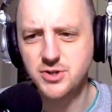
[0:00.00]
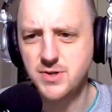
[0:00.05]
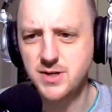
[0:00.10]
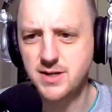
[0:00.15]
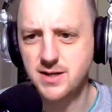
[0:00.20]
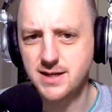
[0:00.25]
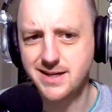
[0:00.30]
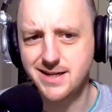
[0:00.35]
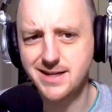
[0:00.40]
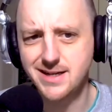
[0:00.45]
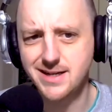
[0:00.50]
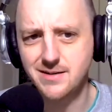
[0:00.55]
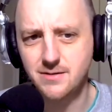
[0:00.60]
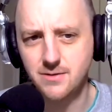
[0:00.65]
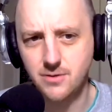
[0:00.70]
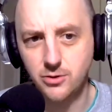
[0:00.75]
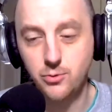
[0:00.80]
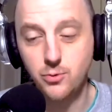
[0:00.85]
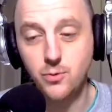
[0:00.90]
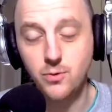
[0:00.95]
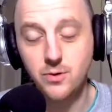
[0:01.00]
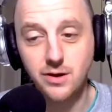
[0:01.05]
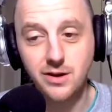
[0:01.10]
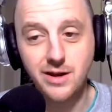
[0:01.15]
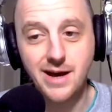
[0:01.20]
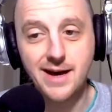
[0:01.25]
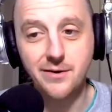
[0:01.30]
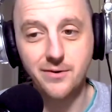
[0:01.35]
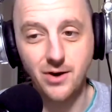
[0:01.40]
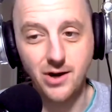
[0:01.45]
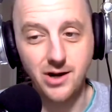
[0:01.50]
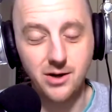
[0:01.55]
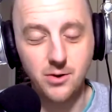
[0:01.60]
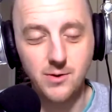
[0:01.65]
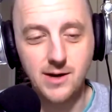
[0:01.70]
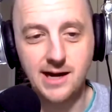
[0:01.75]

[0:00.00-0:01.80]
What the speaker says: you can get in through the lottery. You